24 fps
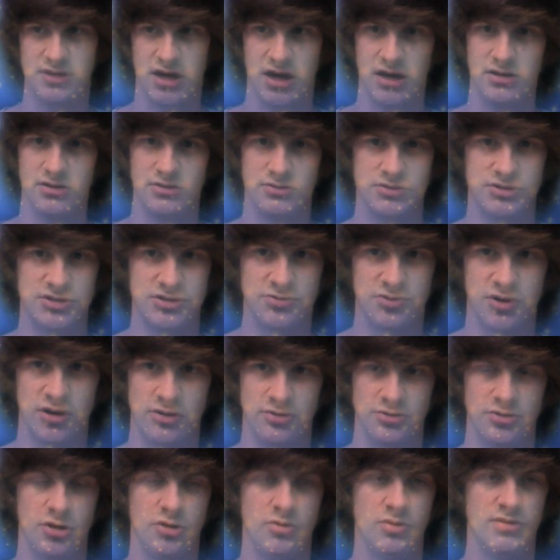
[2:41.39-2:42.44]
kind of just rather
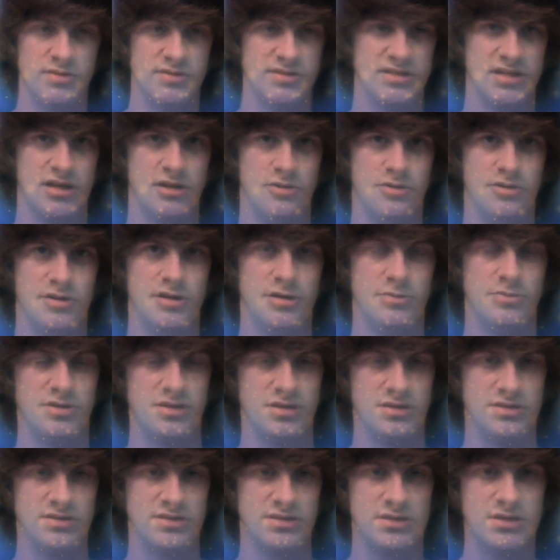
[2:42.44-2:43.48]
go with Saturday
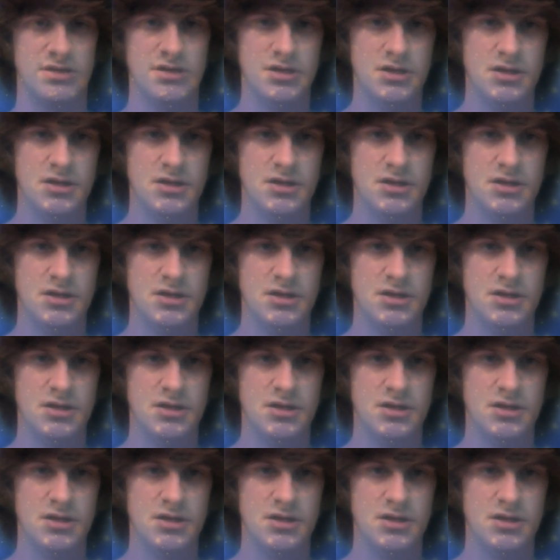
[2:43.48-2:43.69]
because